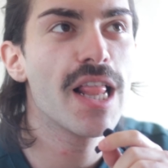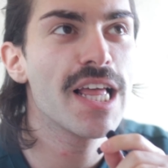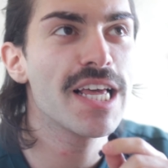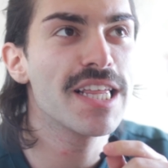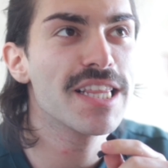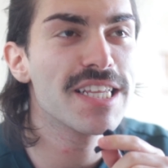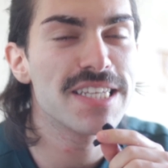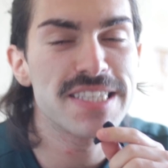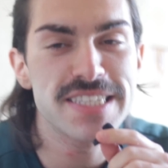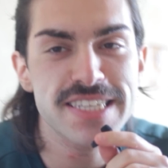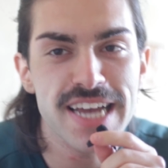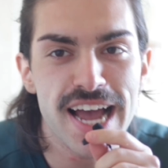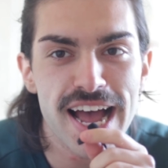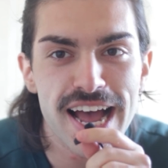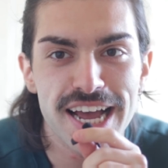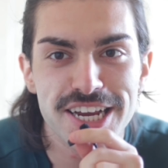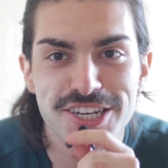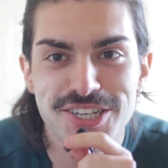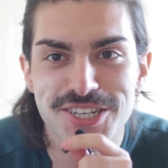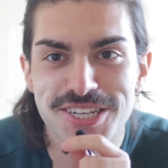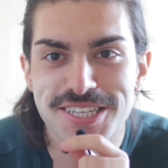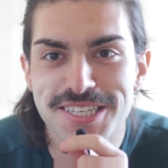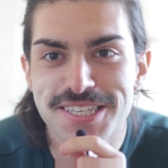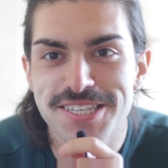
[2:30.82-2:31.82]
think the
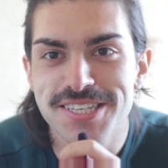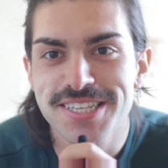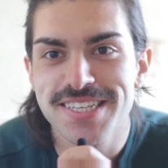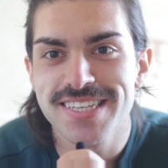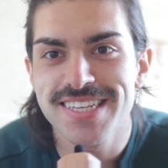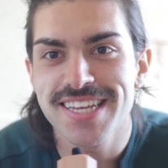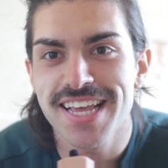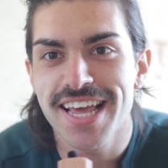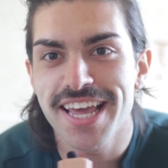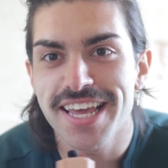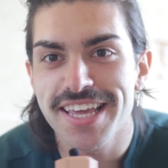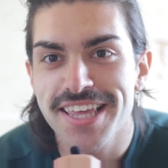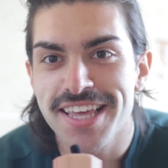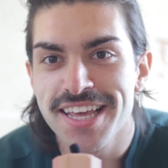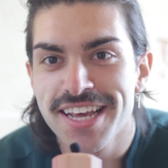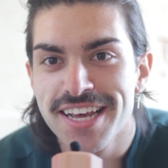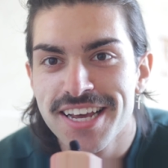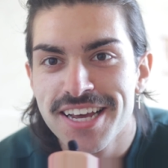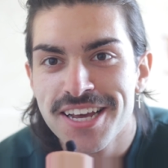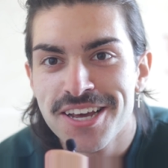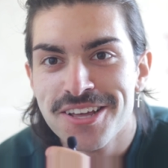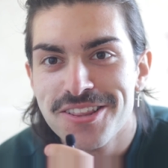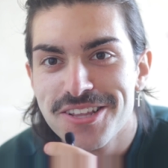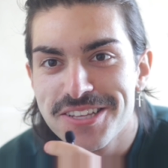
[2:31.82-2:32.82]
tash is sick.
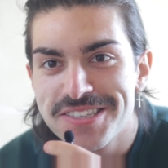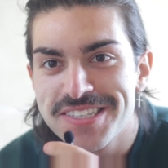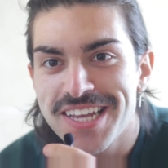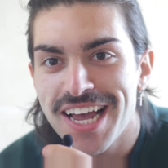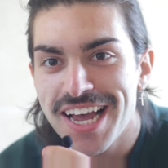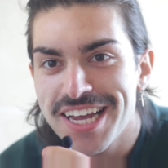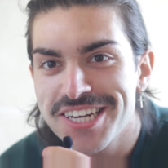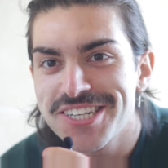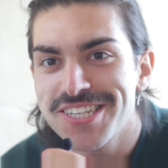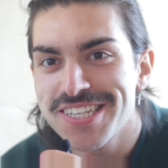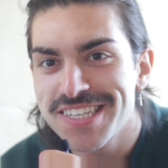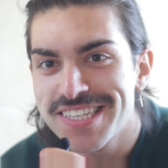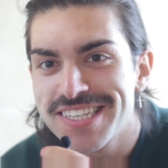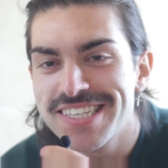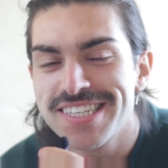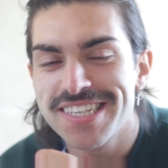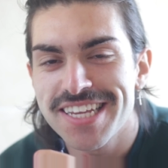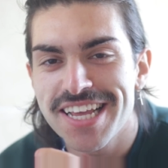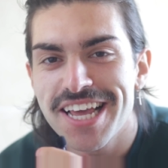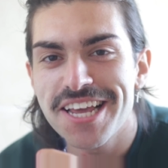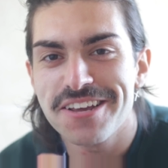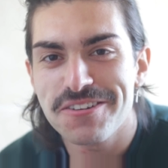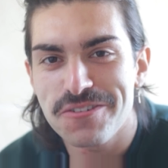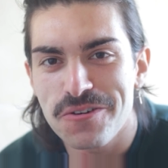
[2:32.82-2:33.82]
The tash is
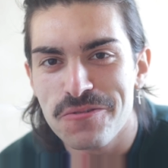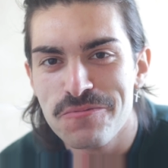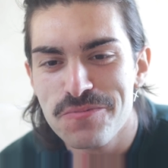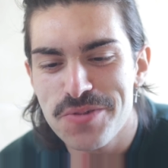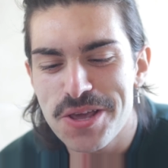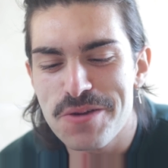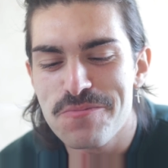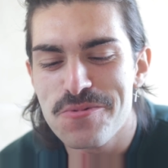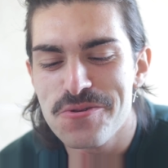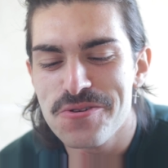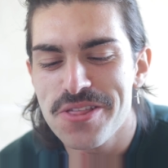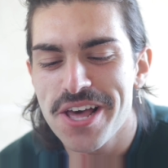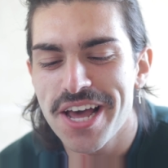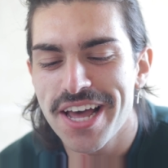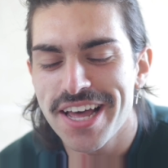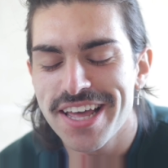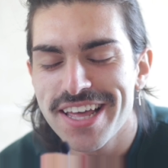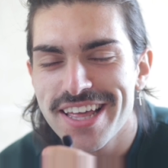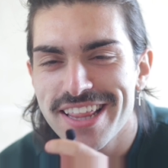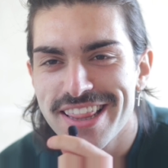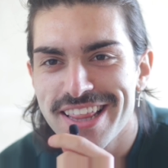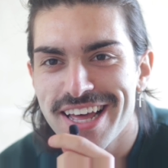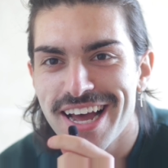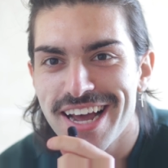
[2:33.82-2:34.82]
sick on people
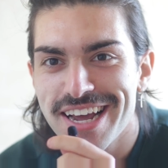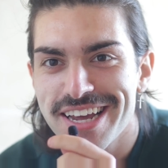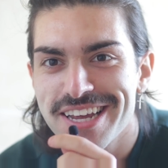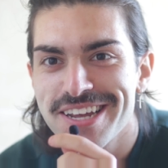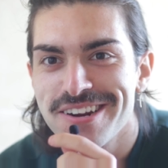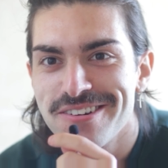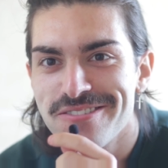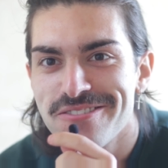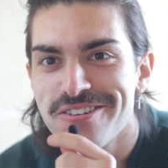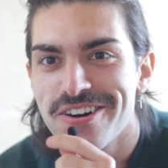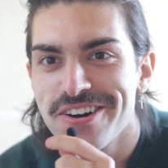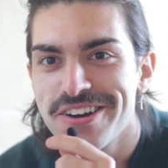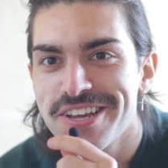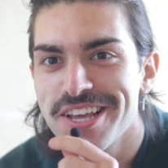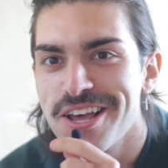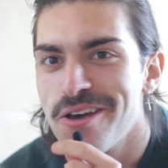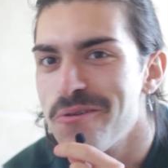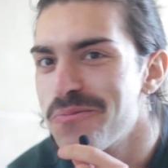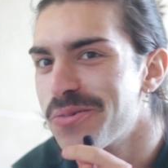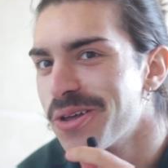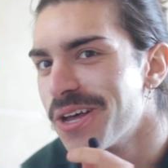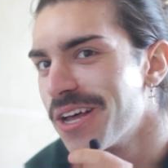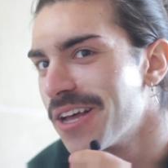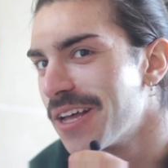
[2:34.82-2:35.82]
that can rock
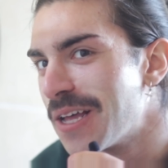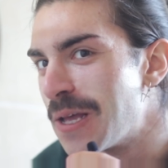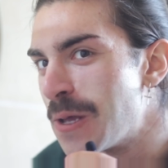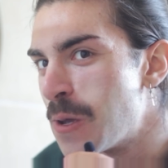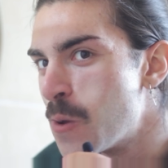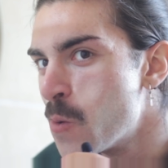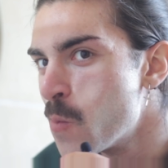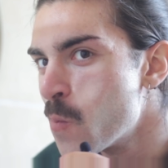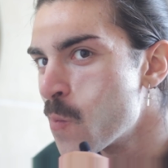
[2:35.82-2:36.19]
it, but